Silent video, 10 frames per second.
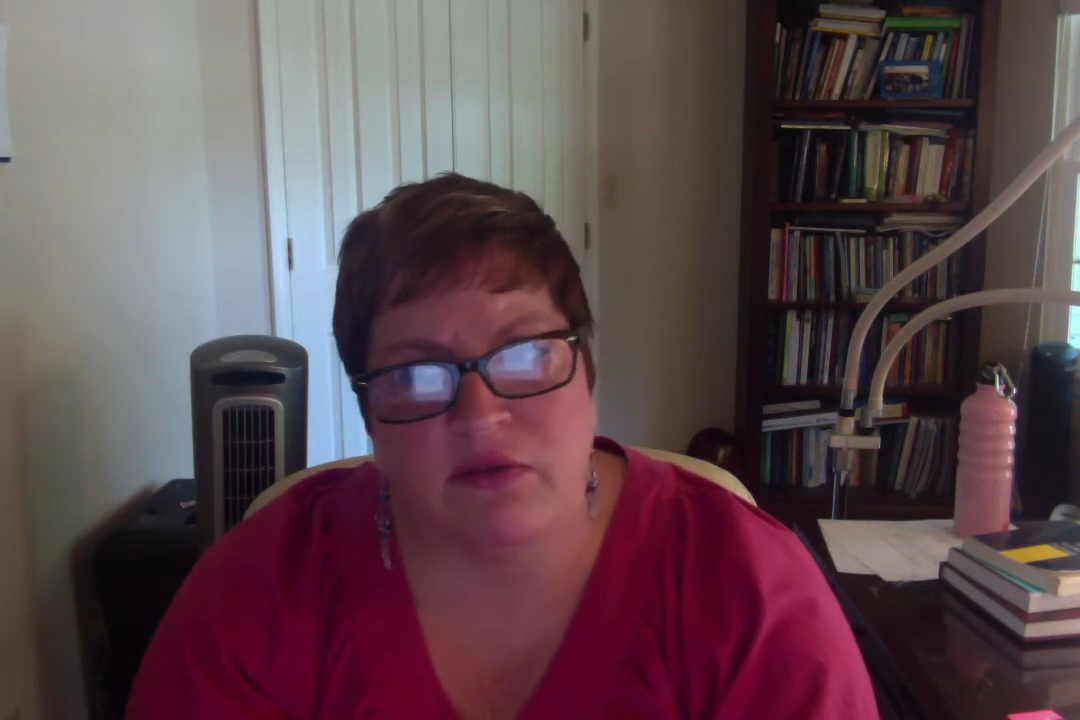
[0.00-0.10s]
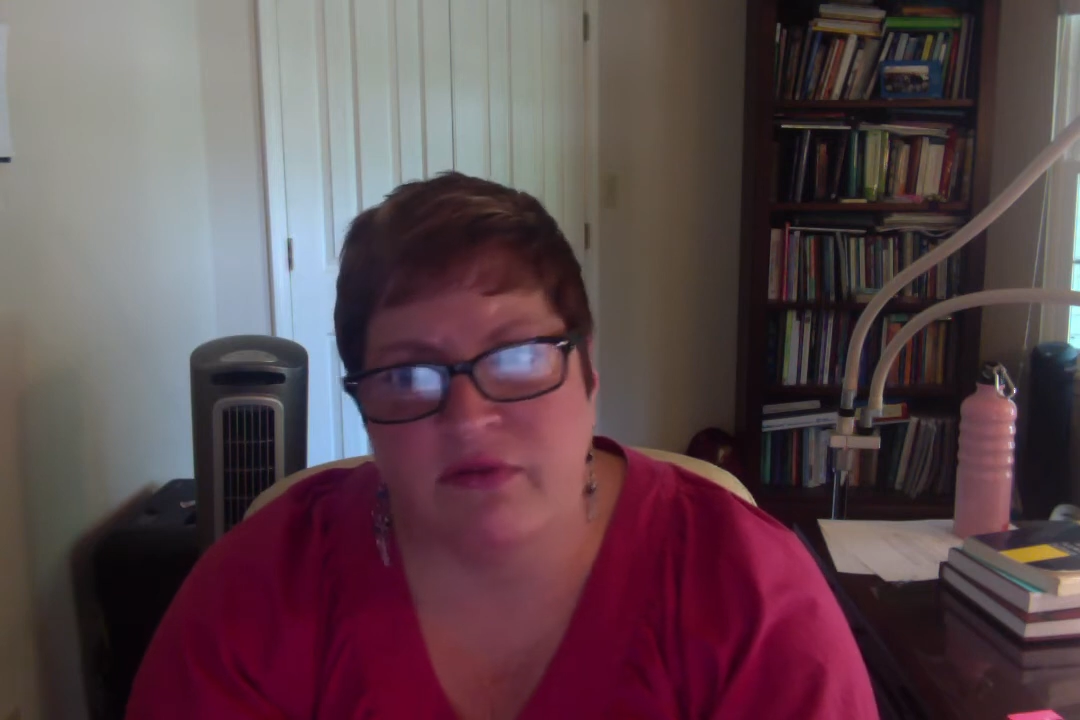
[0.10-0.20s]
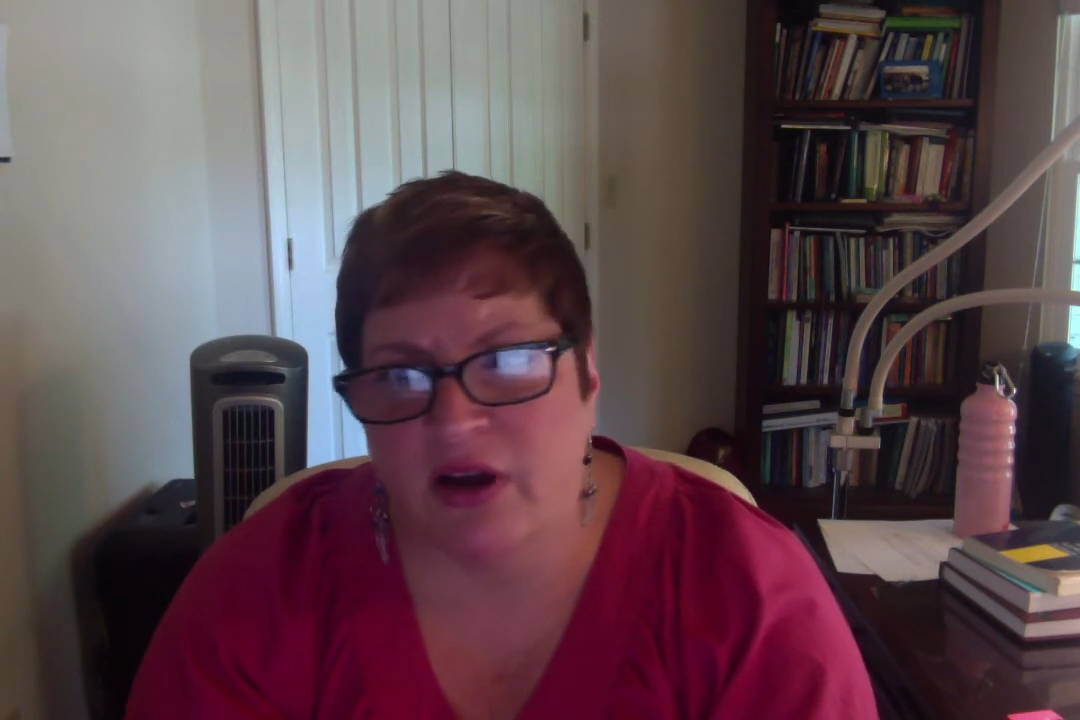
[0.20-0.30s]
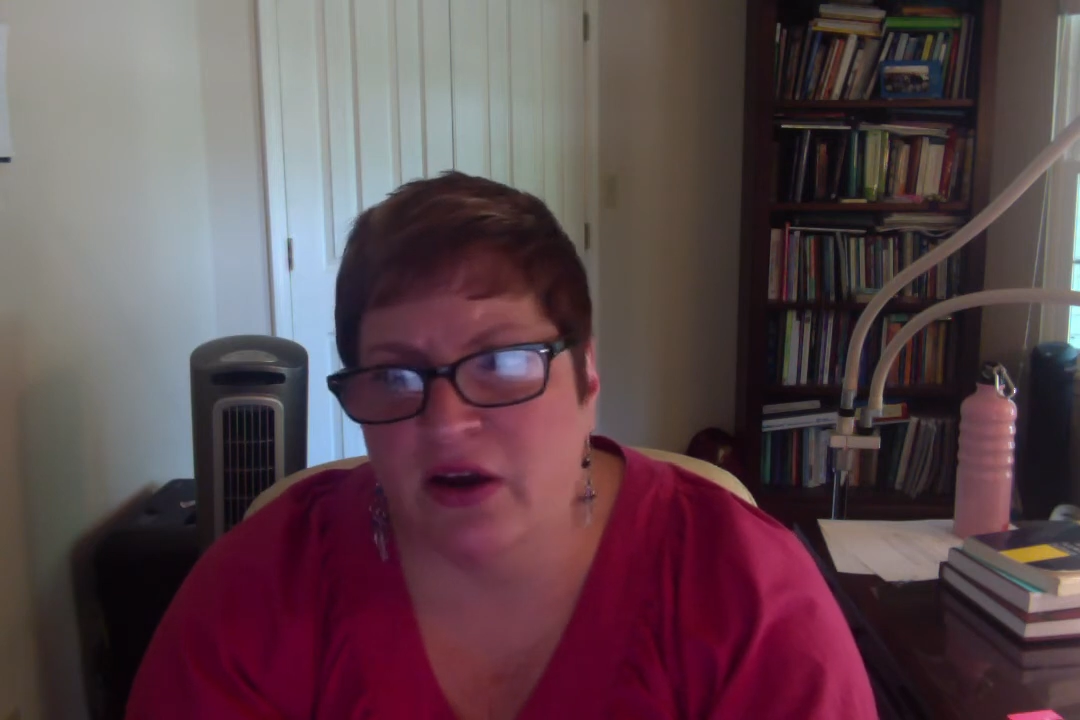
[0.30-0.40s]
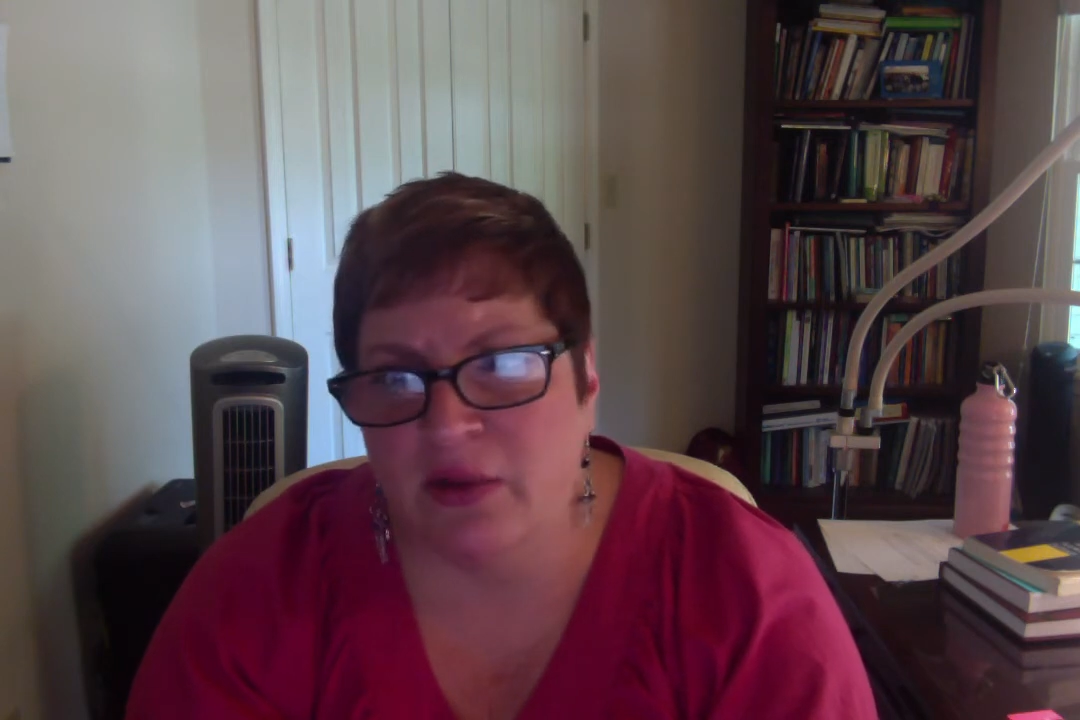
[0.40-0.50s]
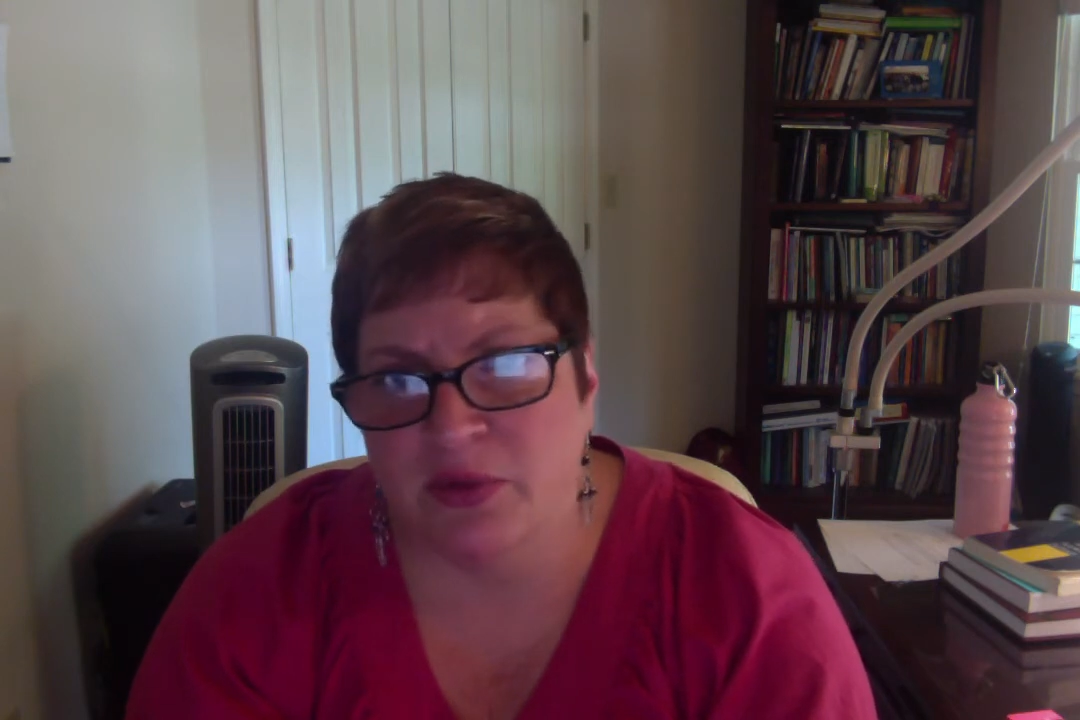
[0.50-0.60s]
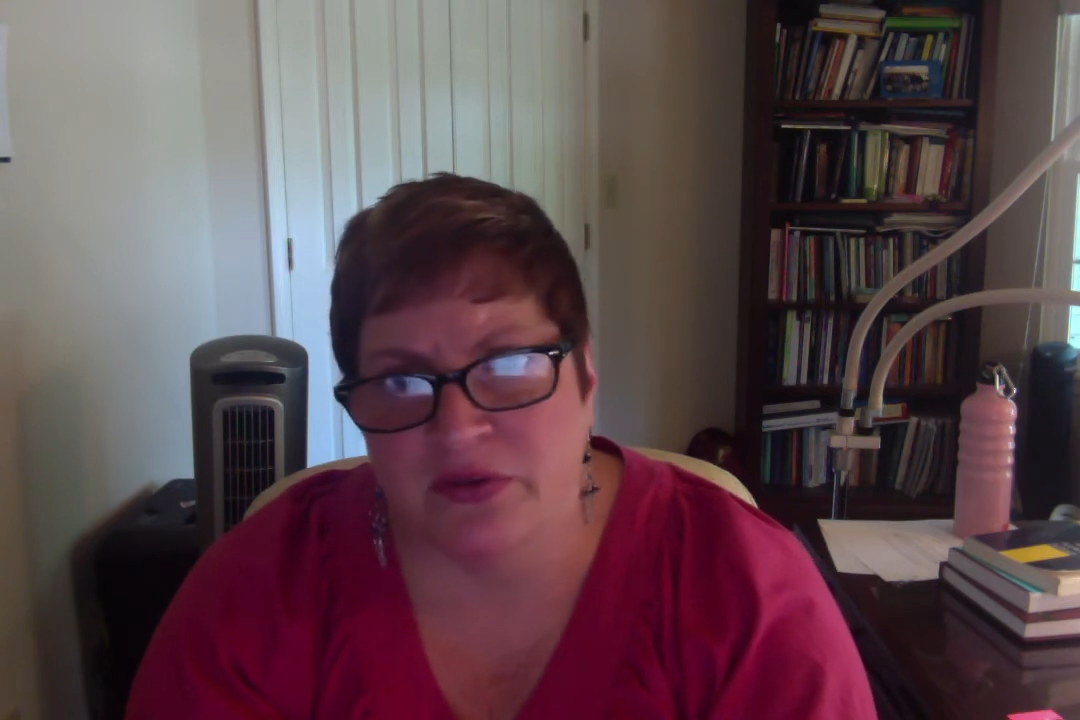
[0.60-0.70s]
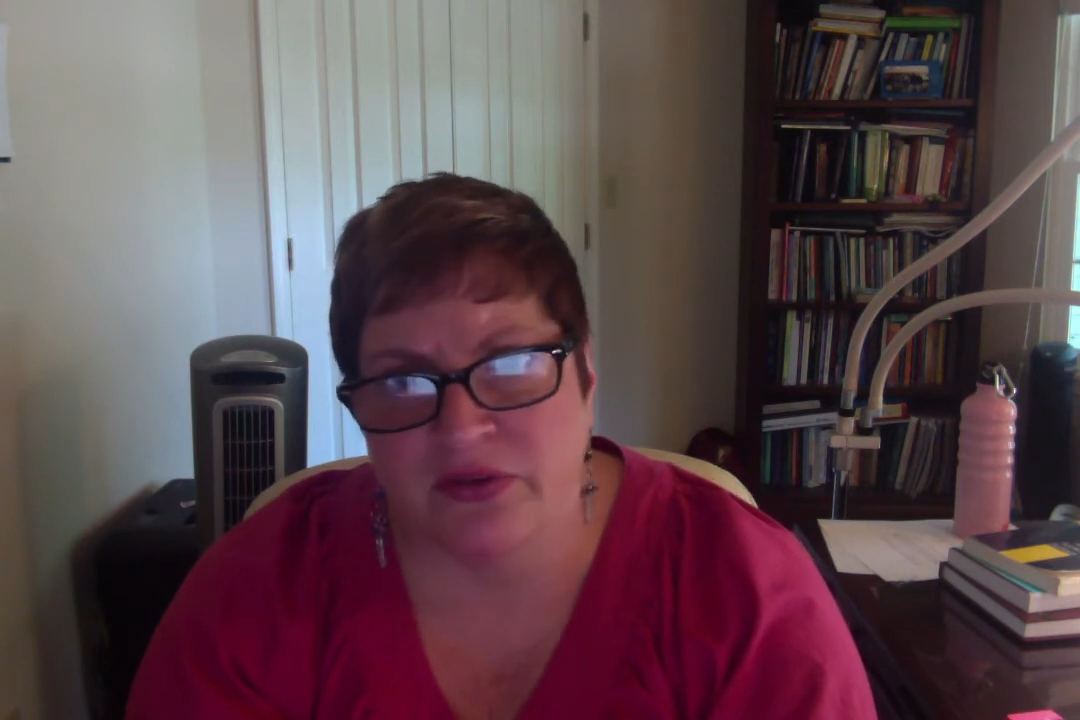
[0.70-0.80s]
variables